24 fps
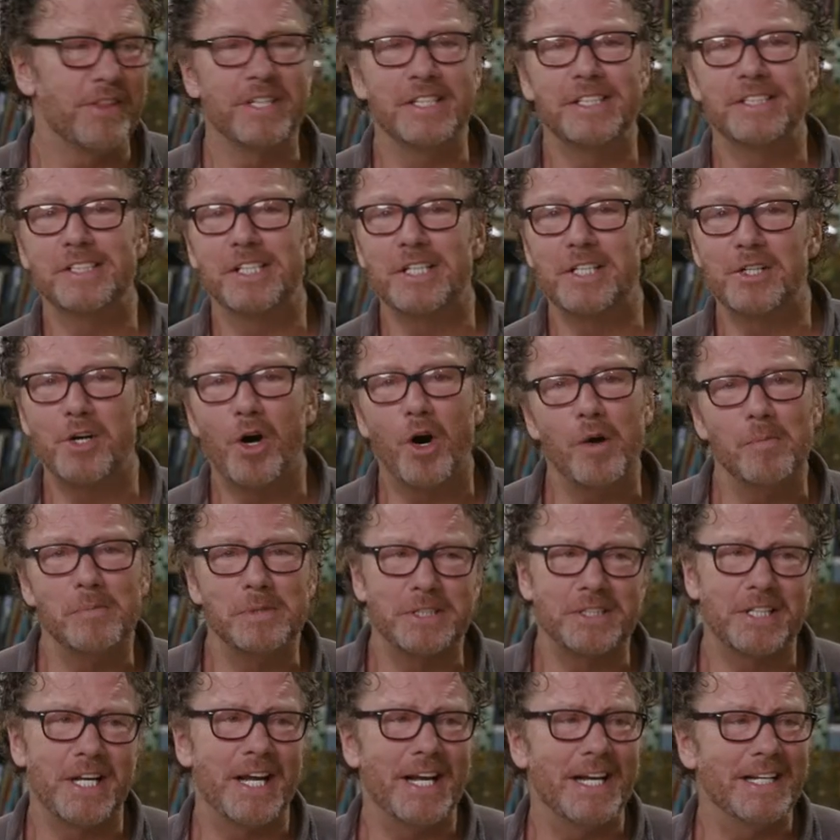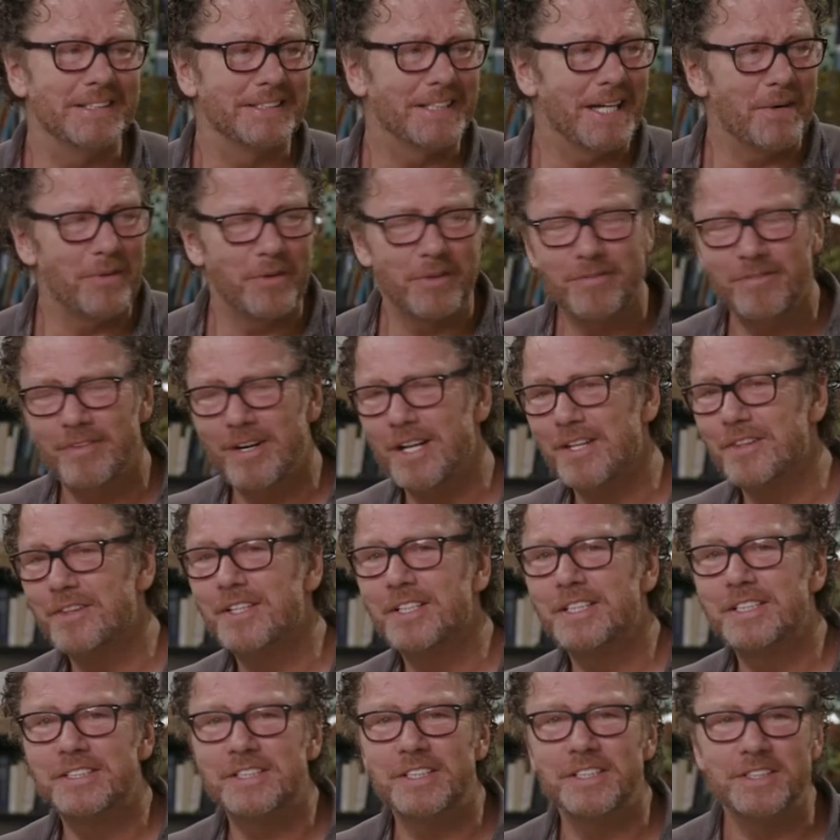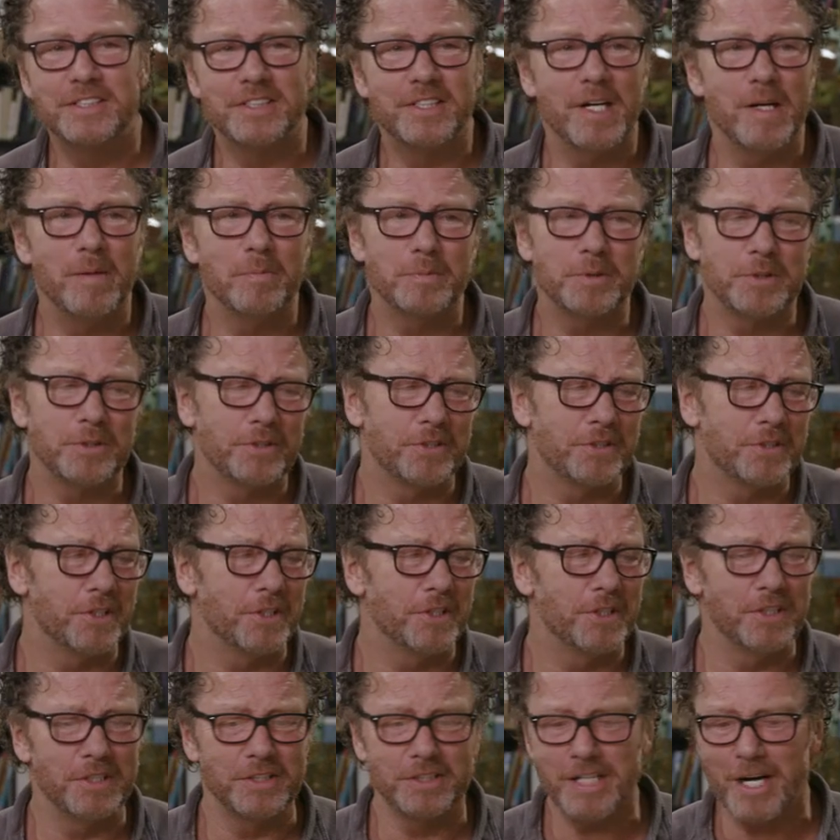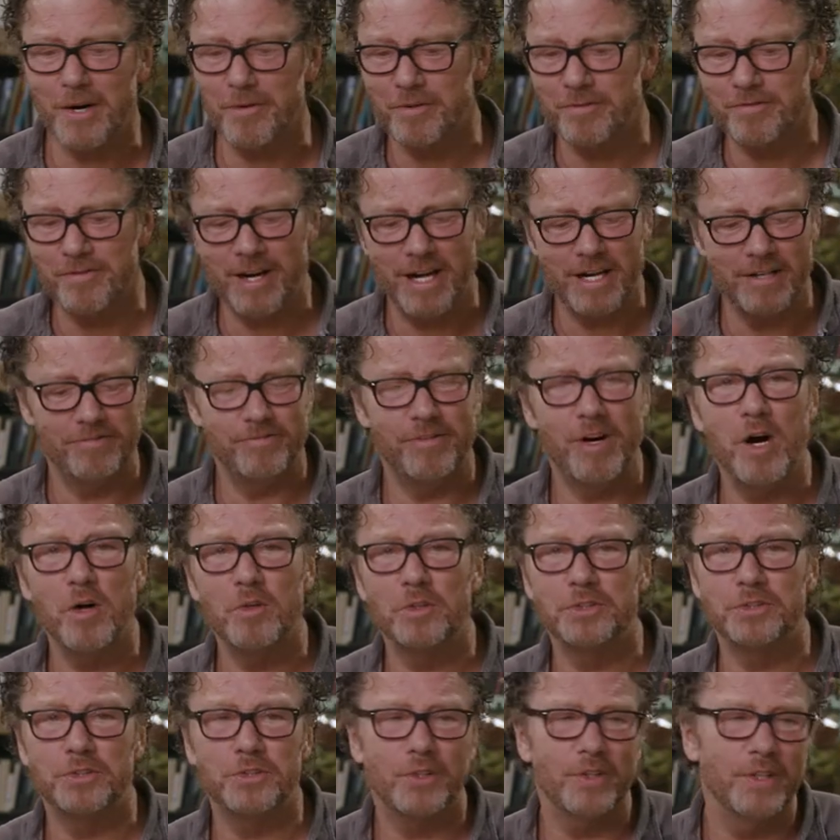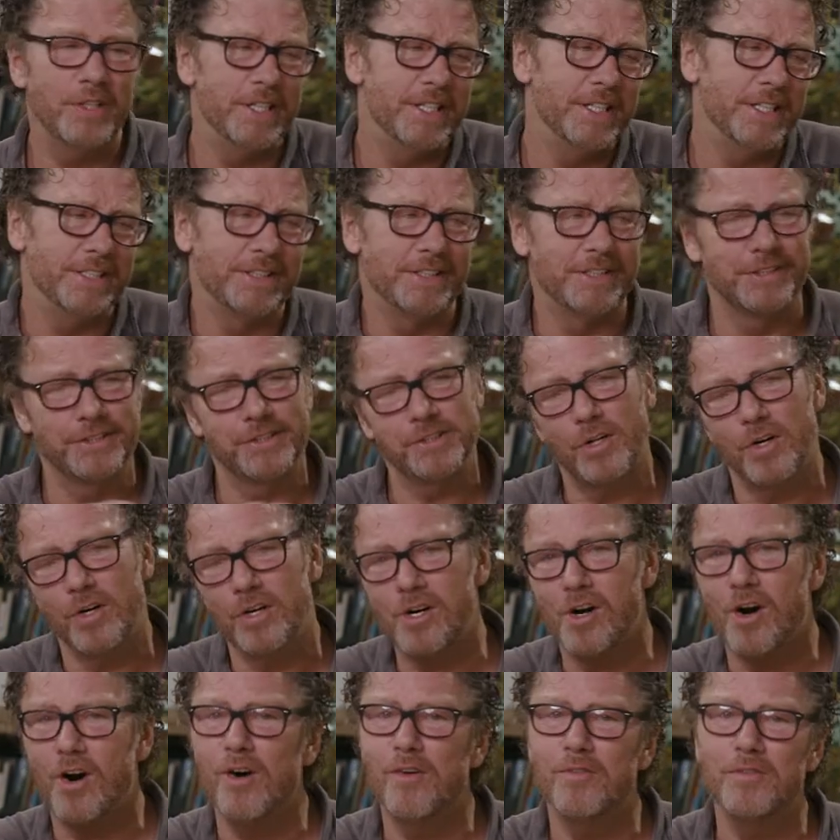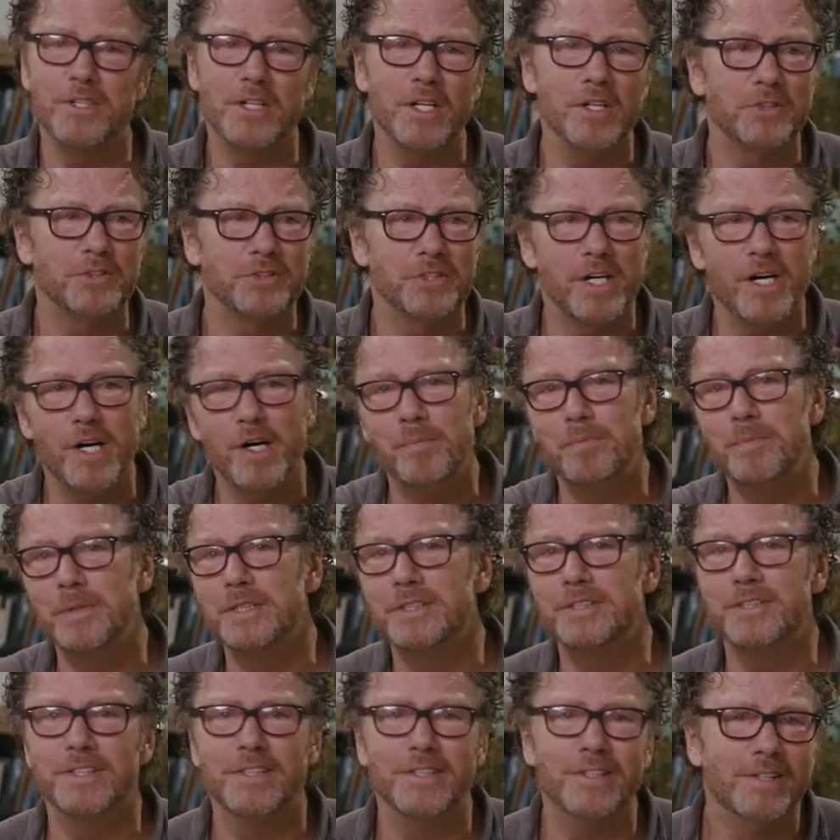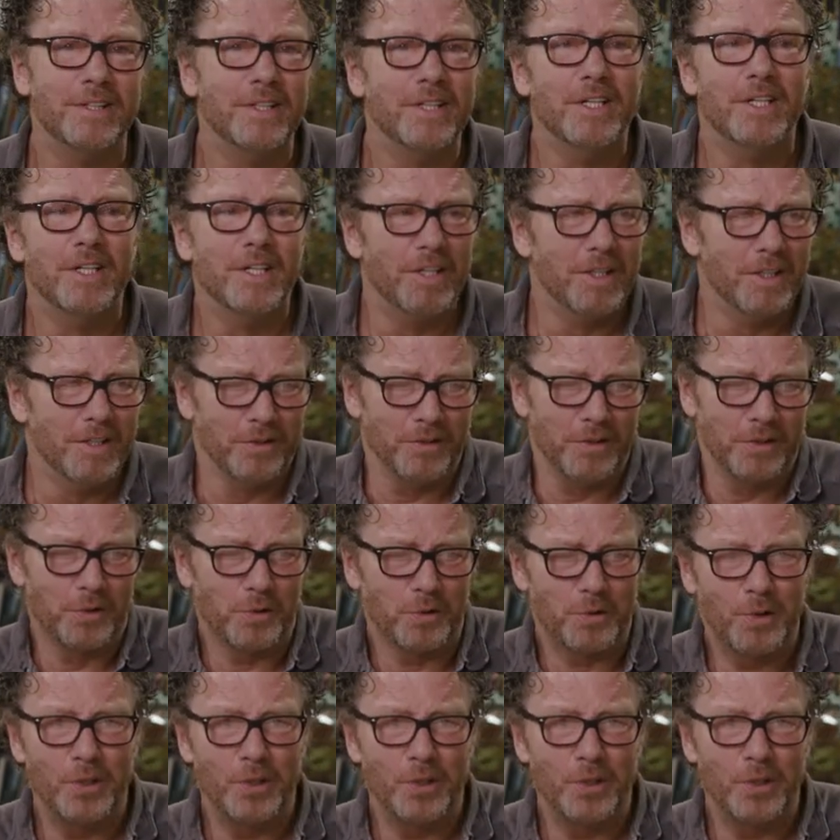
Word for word: things in garbage cans. I would find things in dumpsters. I would find fallen trees and start carving those up into little